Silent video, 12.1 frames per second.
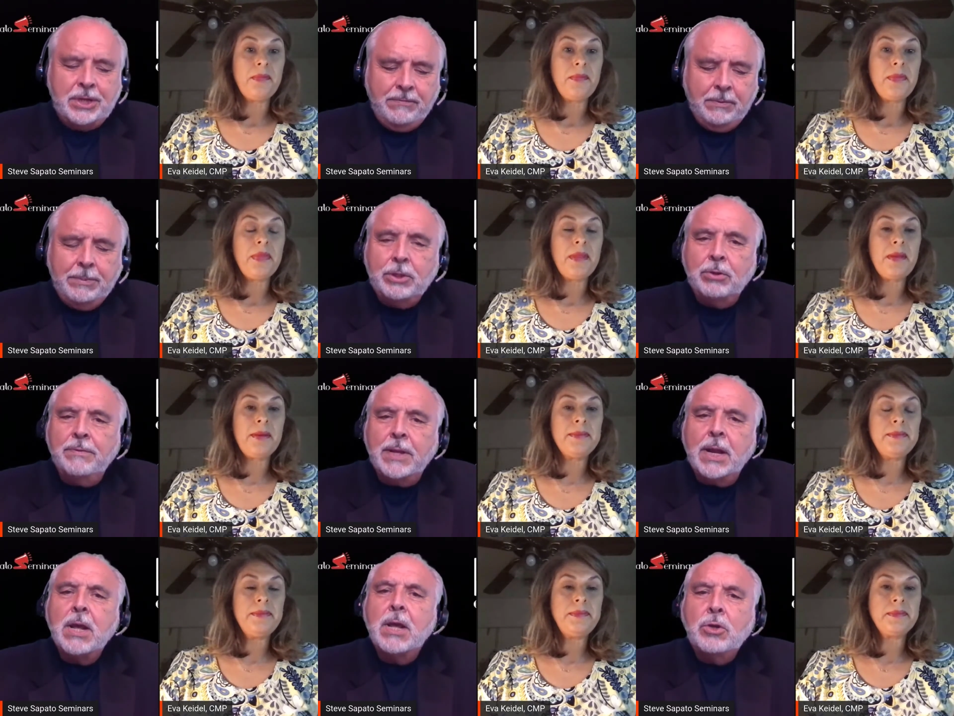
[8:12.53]
Speaker 1: Steve would be good for
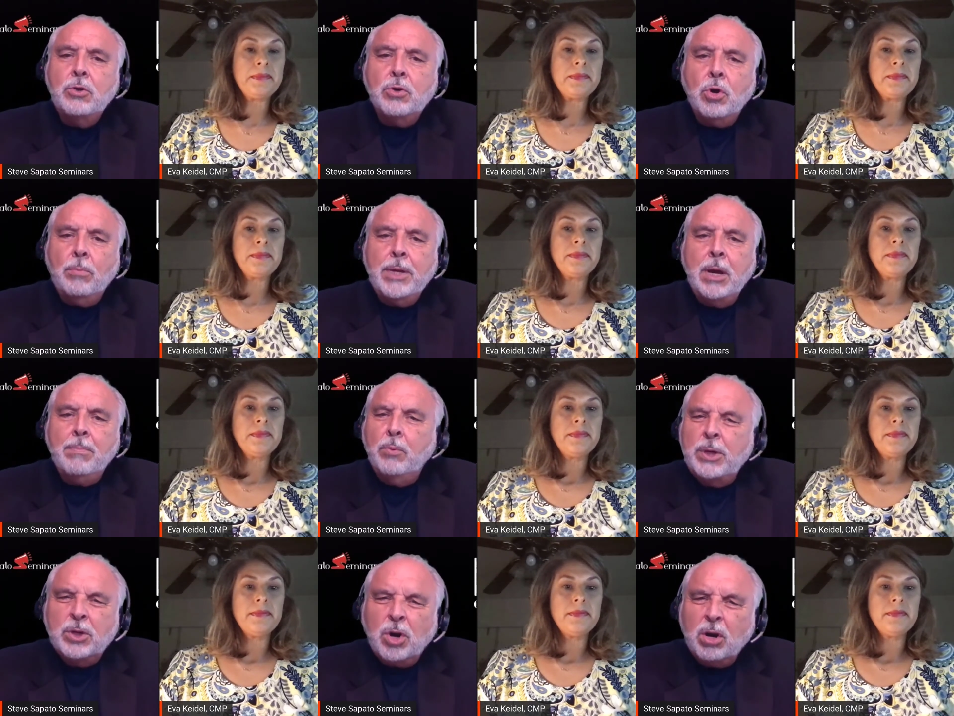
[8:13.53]
that. You call me up and
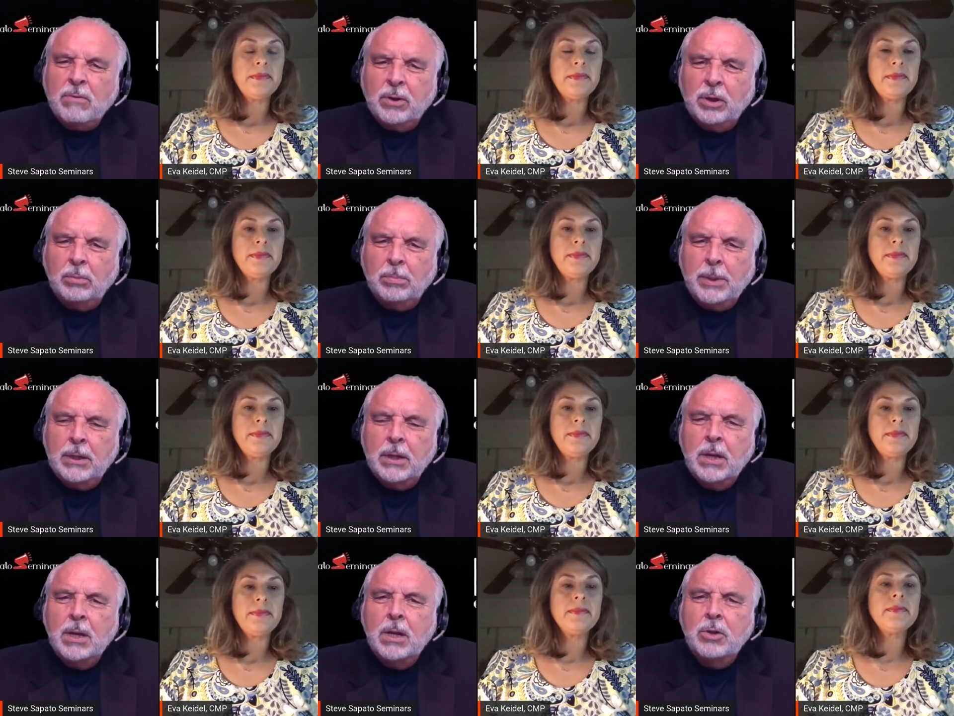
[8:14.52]
we talk for a little bit.
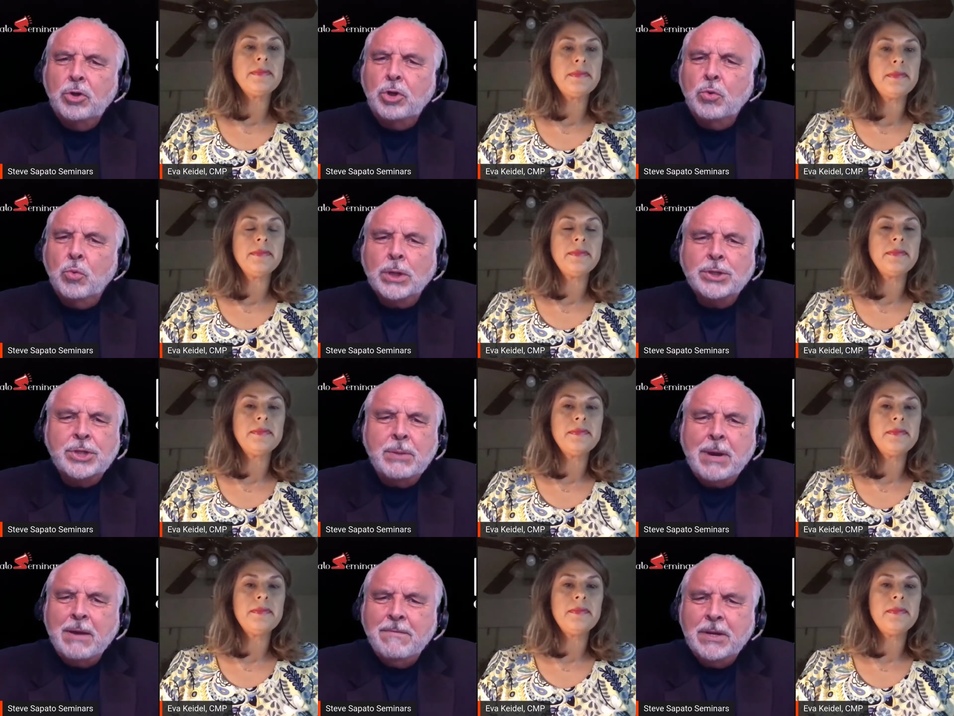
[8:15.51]
Do you want to see
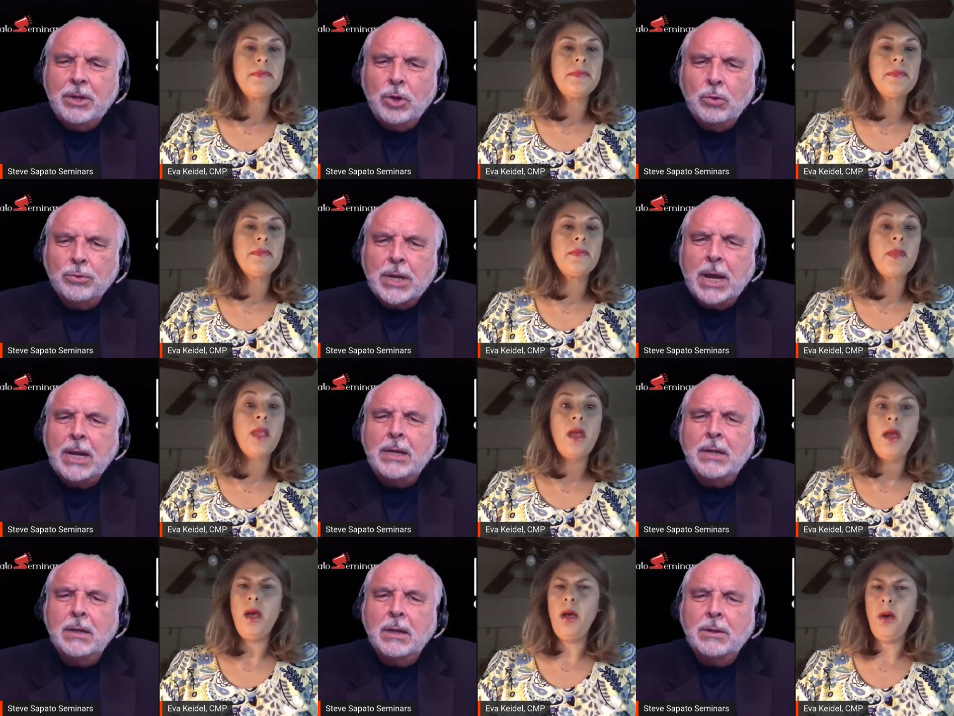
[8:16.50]
my videos? How do
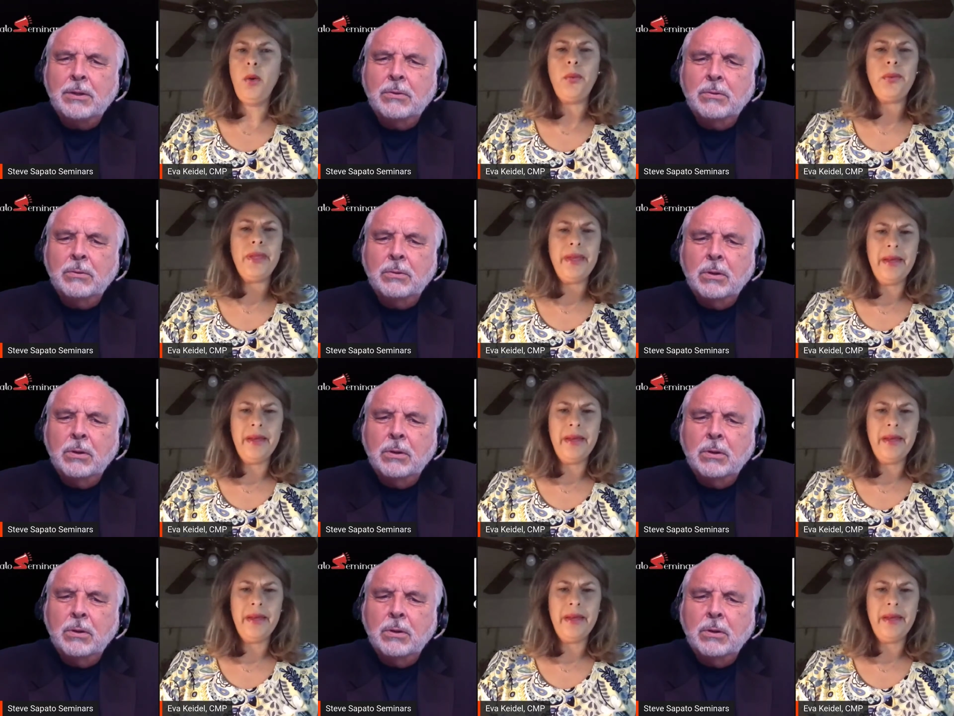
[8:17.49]
you do you?